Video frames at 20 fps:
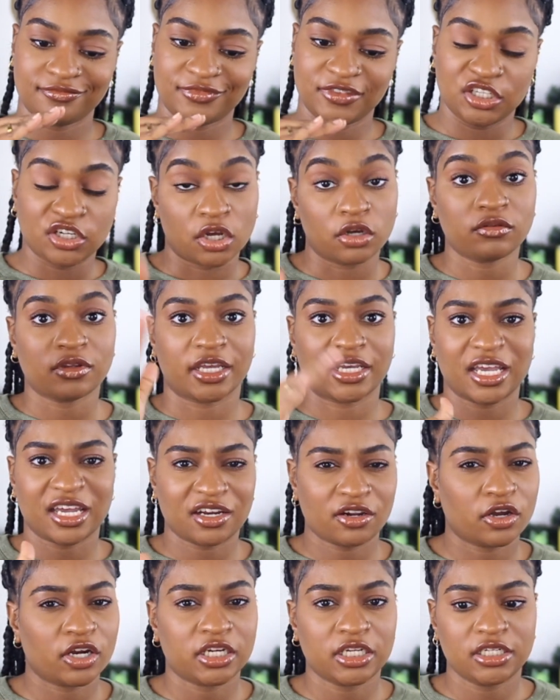you know, like
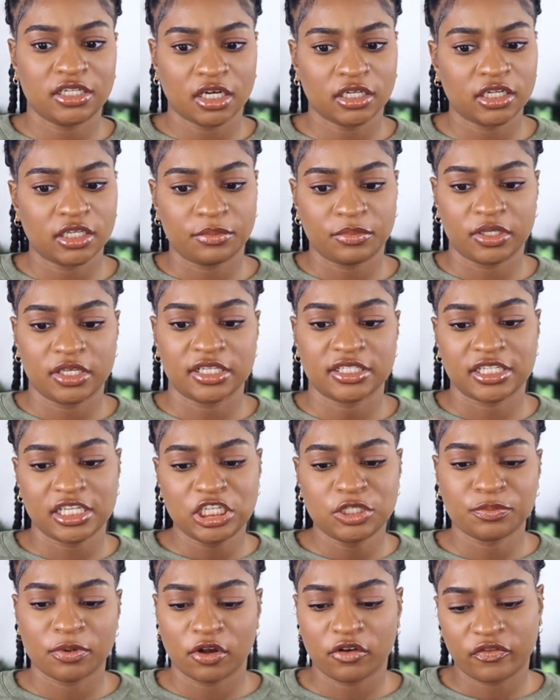I'd already done it, because
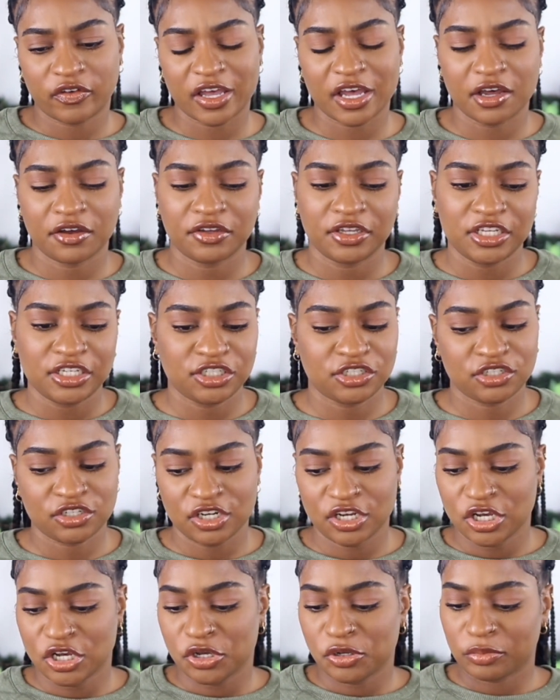each profile, each
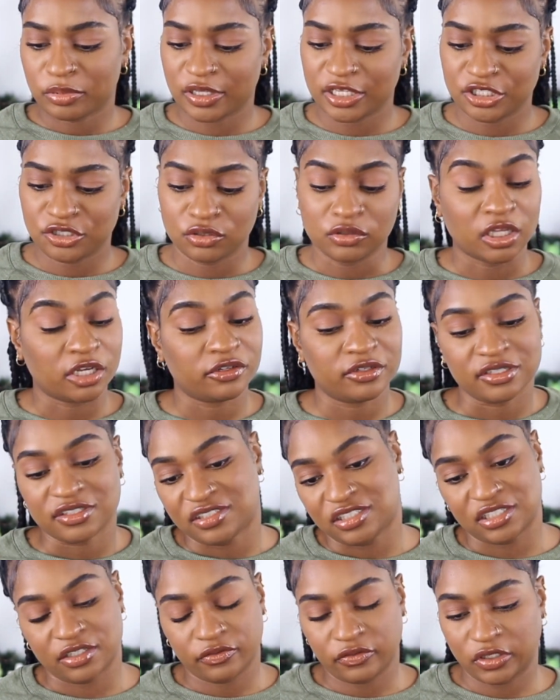place you learn is
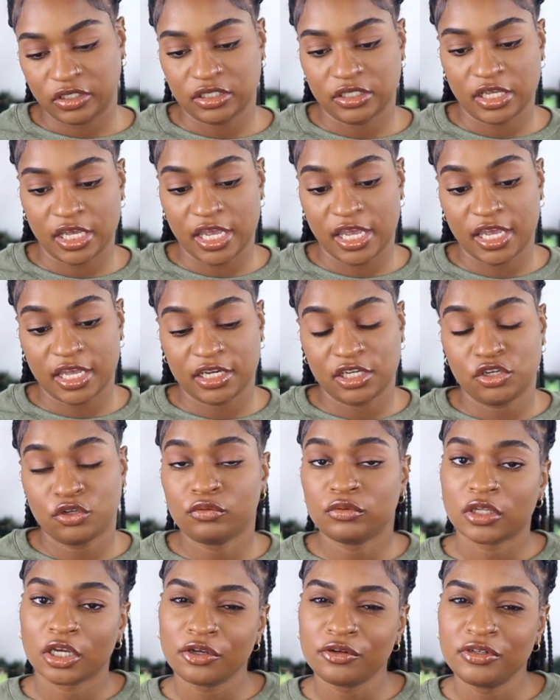different, and you
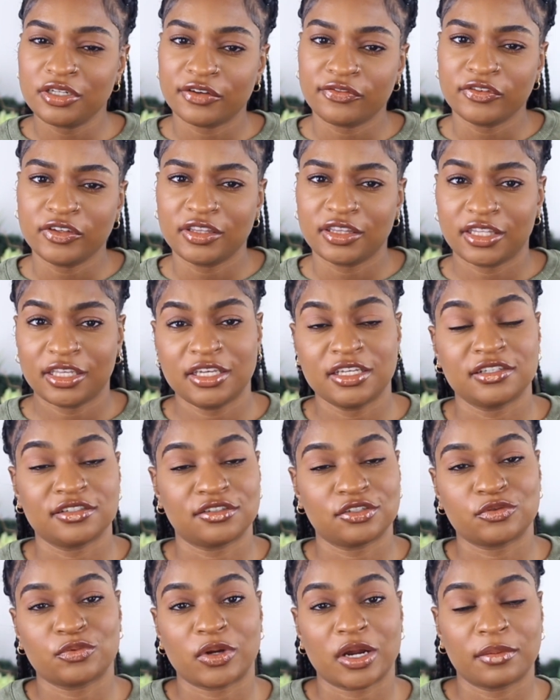learn different things
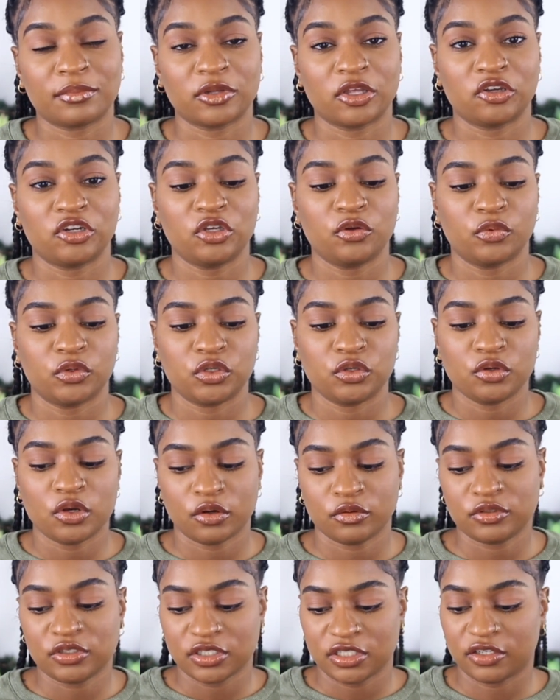is what I'm learning when you
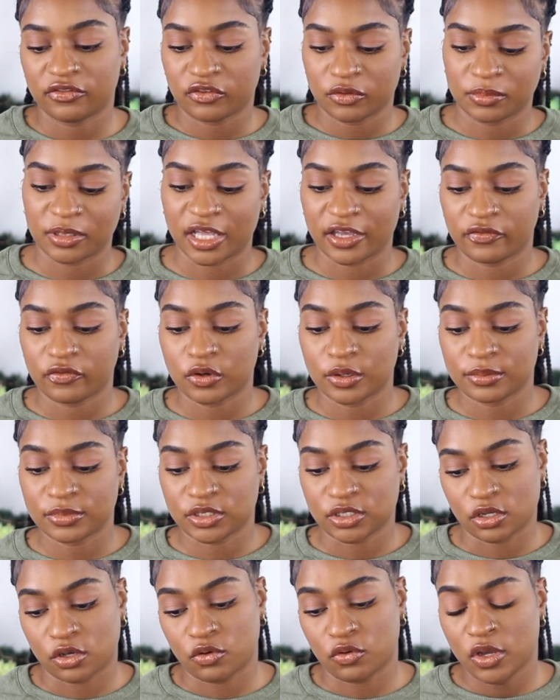go to different platforms.
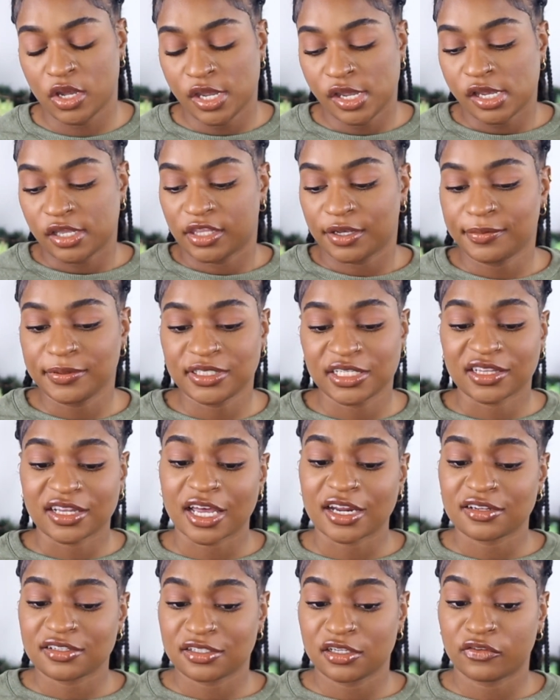So there was a
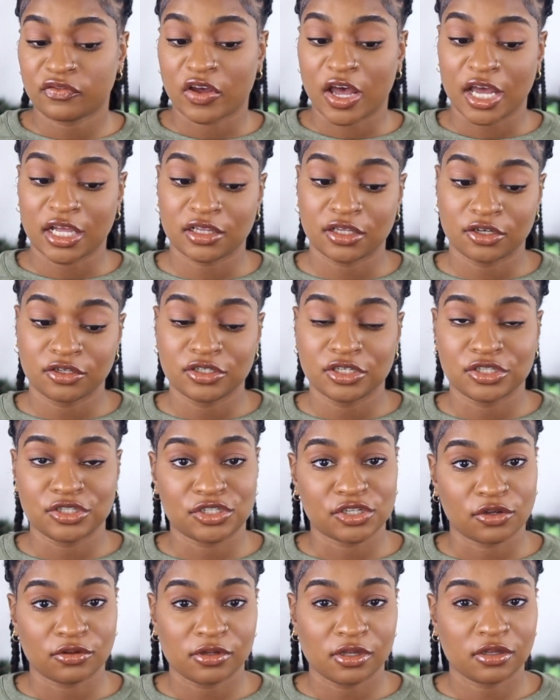lot of stuff I learned in
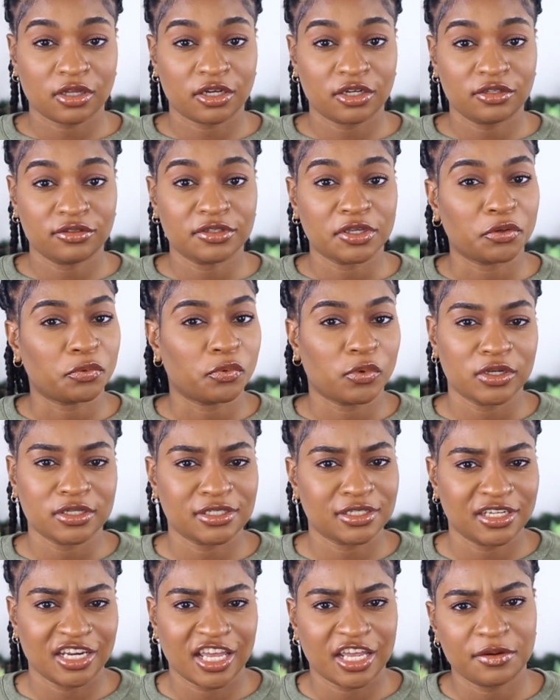SoloLearn that
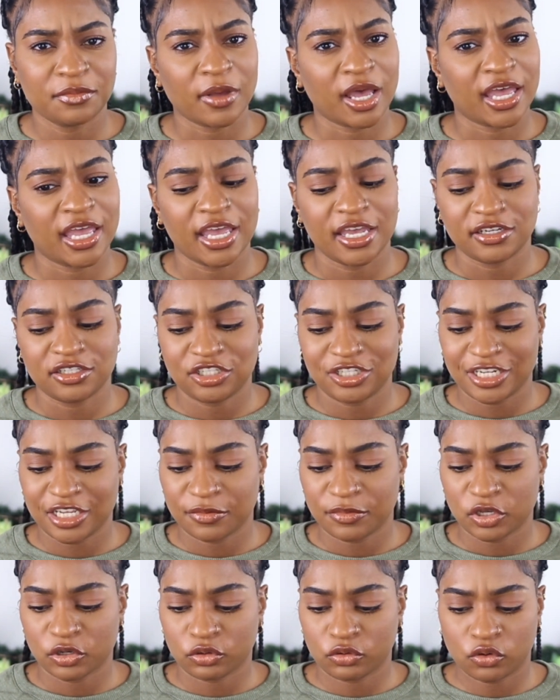wasn't in my
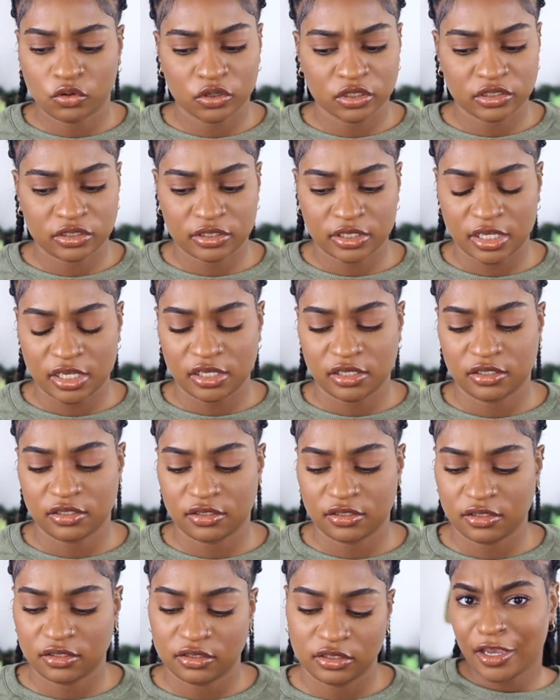HTML course
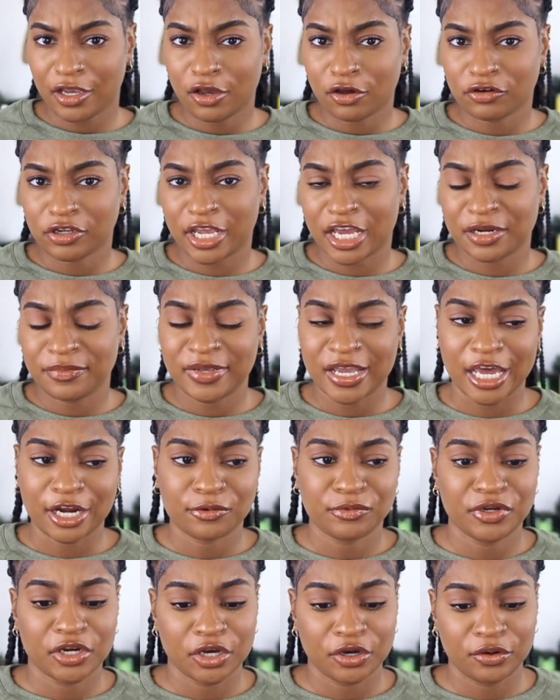in Codecademy. I
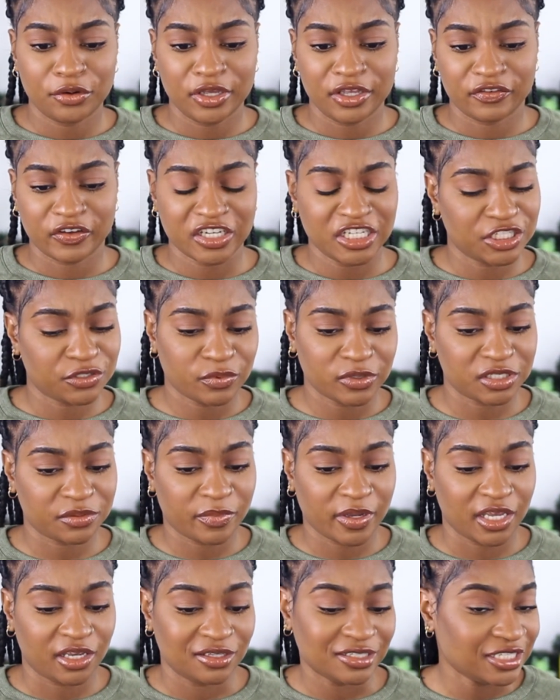don't know if I just wasn't
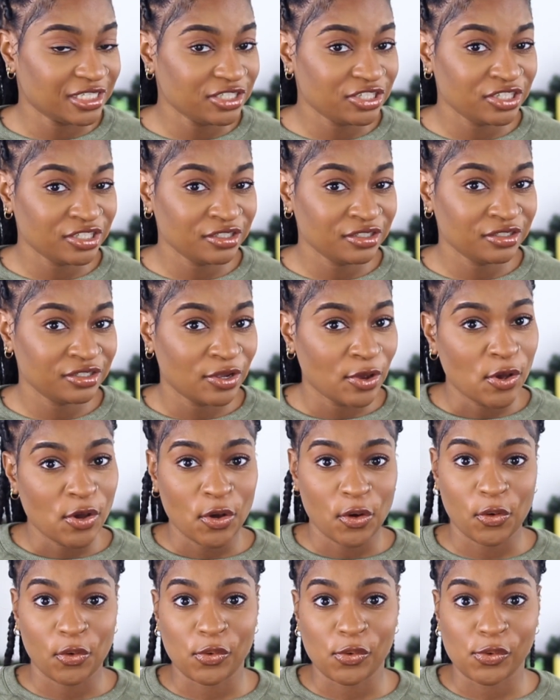paying attention,
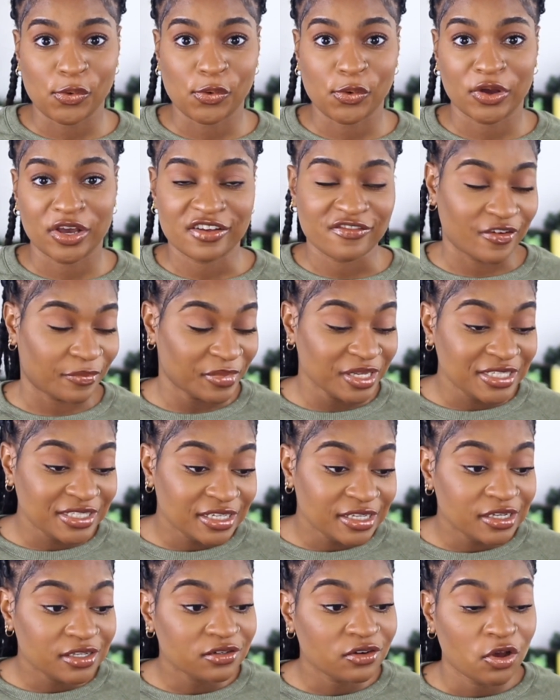or if I missed
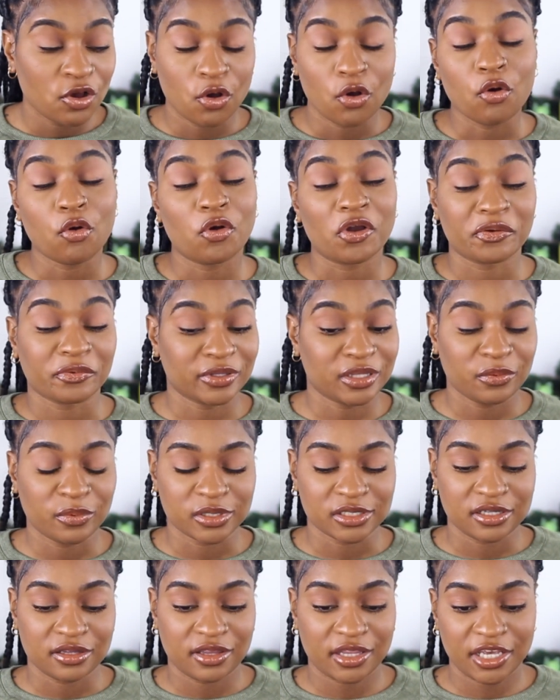it, or it really
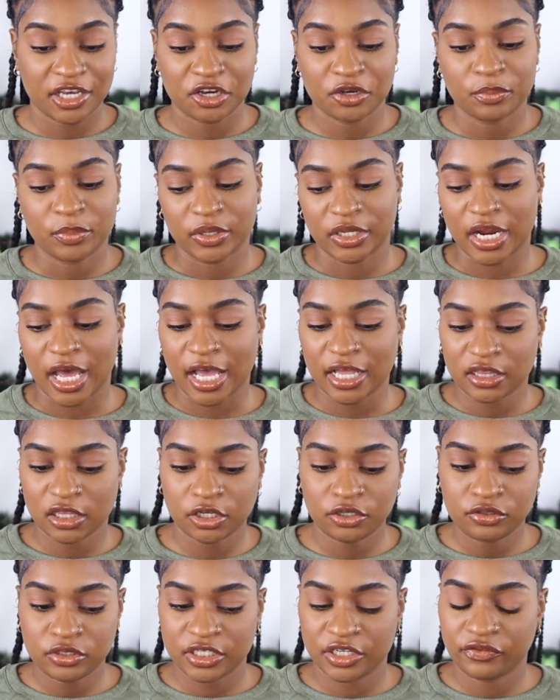wasn't there, but I
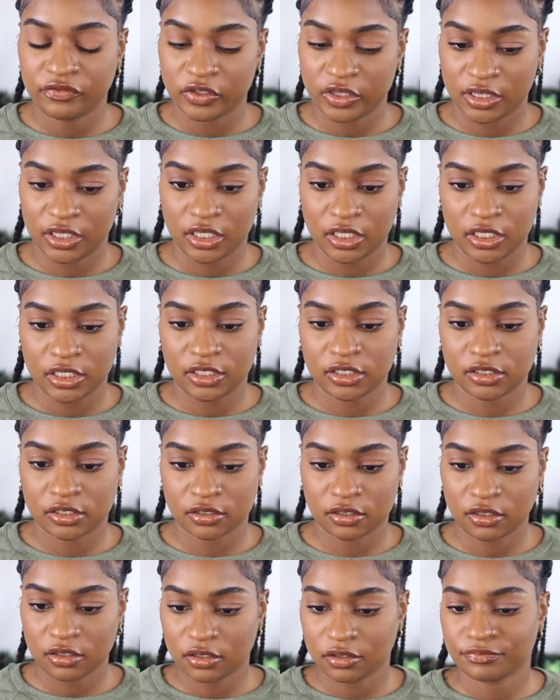learned different things.
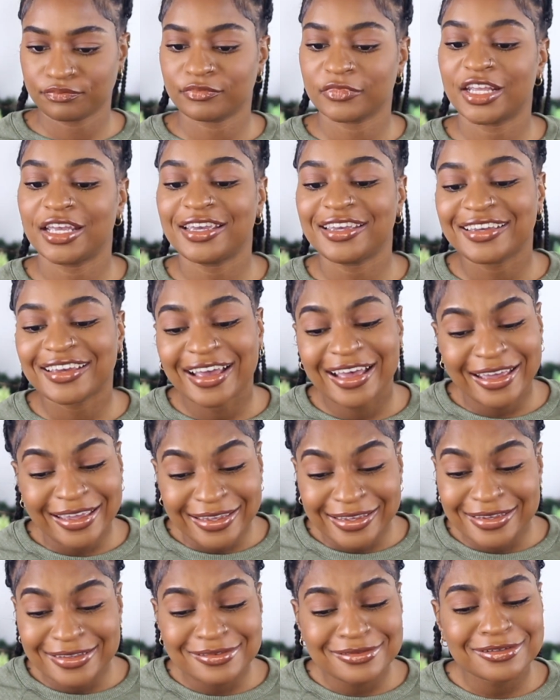Oh,
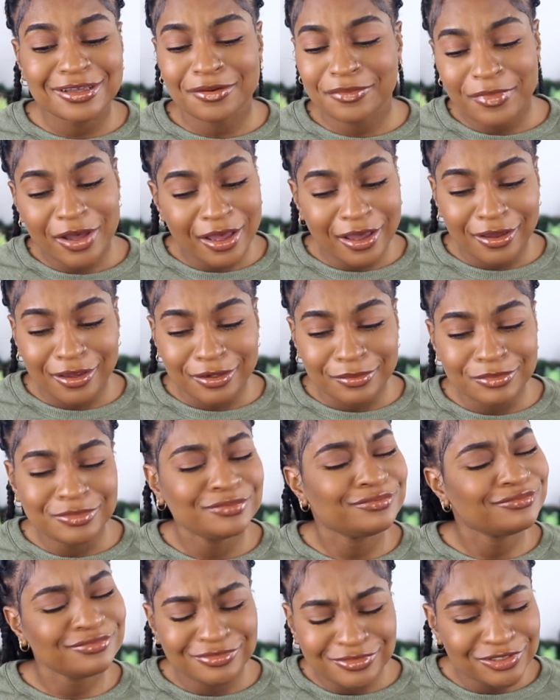guys, come
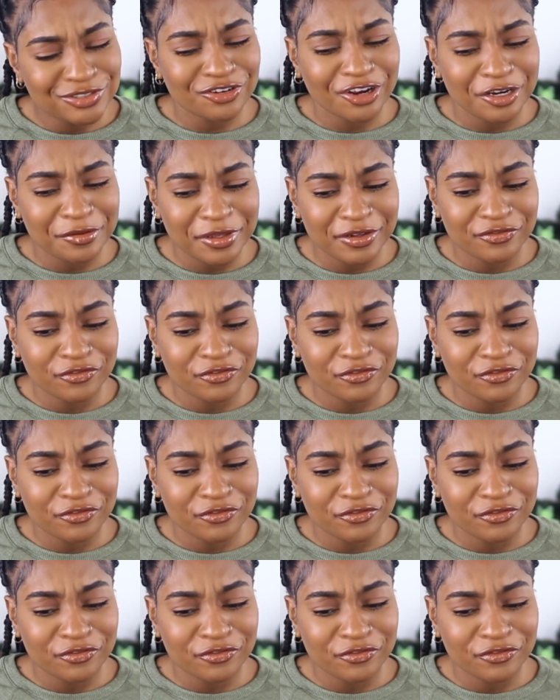on. Try to be